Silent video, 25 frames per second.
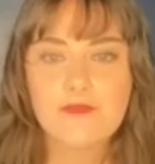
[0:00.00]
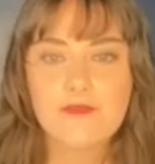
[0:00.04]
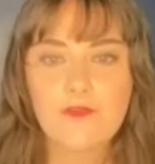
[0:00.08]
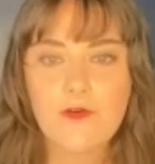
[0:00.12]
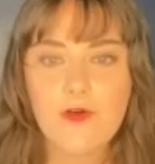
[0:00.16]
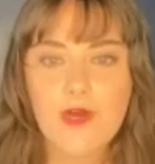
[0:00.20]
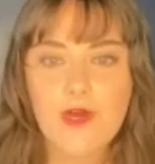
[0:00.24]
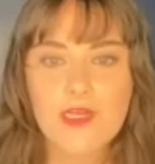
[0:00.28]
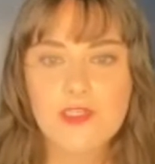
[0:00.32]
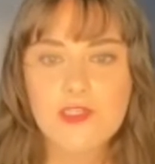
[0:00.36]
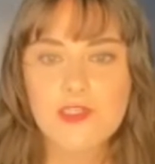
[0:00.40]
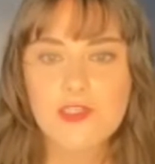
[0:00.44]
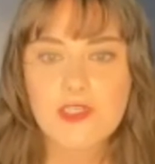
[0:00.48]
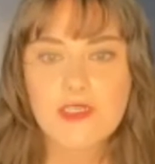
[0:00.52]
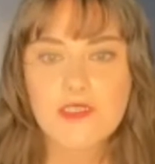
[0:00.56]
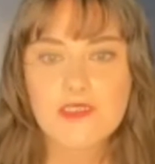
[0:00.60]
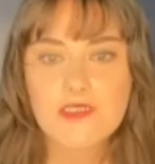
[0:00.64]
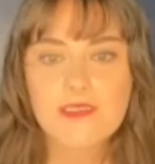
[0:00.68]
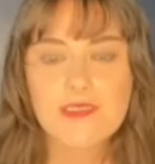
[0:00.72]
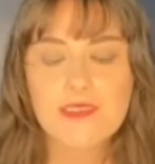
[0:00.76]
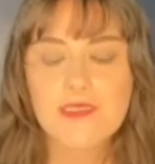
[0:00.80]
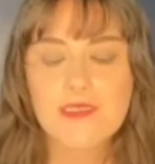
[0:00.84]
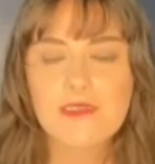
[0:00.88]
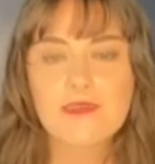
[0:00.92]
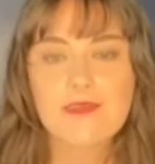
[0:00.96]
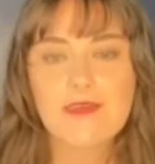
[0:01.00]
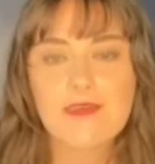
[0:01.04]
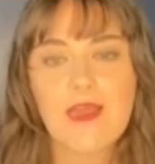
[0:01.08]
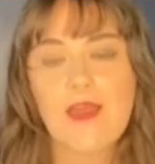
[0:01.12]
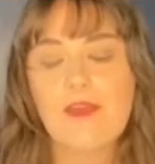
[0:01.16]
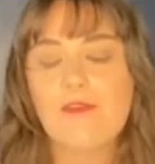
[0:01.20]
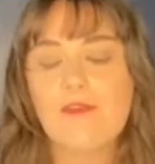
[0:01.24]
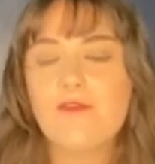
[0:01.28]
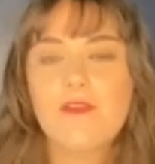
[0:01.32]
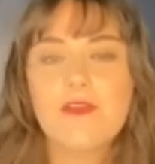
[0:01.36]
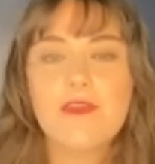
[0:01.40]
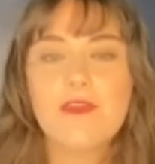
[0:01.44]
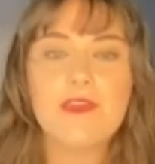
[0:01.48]
of questions. And
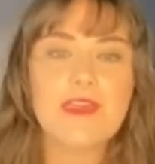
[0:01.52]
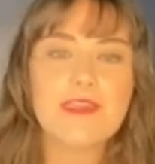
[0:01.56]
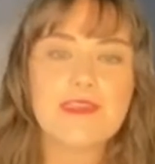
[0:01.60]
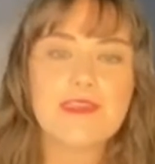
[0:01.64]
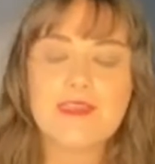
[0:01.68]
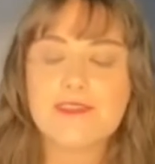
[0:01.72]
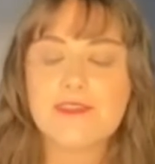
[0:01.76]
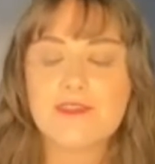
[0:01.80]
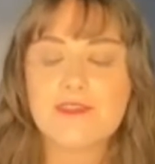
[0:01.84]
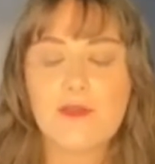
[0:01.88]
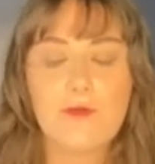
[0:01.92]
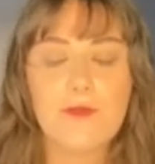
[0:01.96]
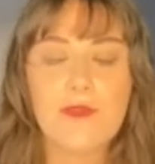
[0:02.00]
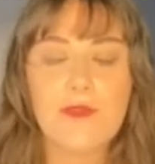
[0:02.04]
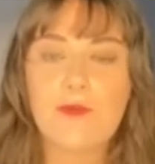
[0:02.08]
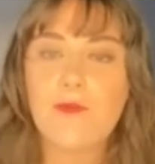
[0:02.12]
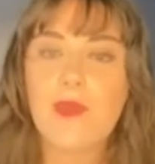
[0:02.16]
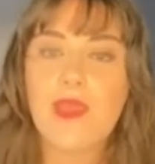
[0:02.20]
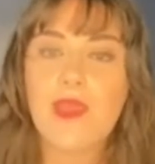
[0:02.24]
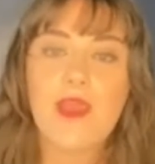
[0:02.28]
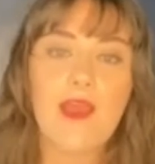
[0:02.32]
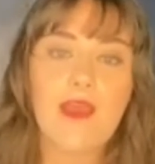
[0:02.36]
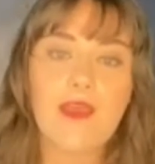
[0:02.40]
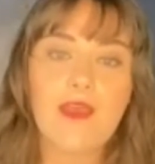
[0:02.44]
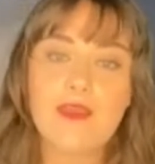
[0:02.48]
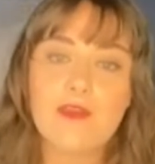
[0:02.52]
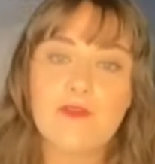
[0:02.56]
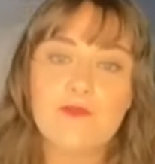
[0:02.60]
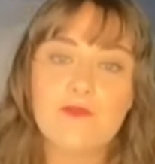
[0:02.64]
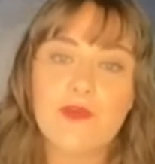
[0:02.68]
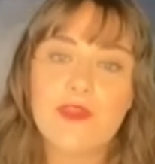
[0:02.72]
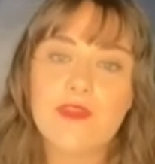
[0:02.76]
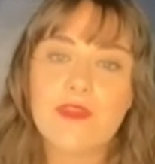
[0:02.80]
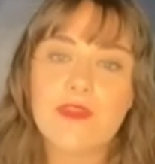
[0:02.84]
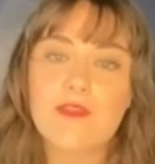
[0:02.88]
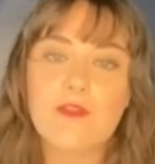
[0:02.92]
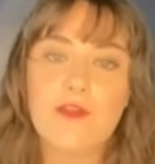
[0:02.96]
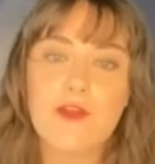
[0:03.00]
I feel like that's the only way I can
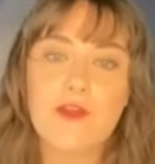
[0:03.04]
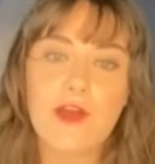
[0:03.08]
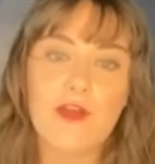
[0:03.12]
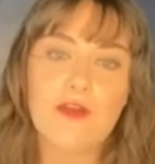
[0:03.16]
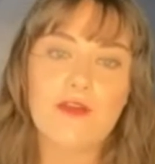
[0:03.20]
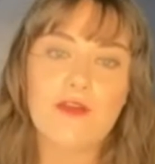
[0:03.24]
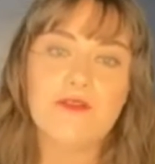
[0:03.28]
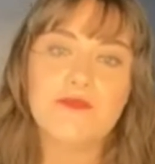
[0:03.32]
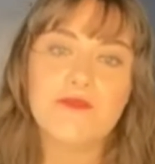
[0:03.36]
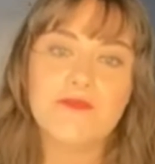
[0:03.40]
really learn.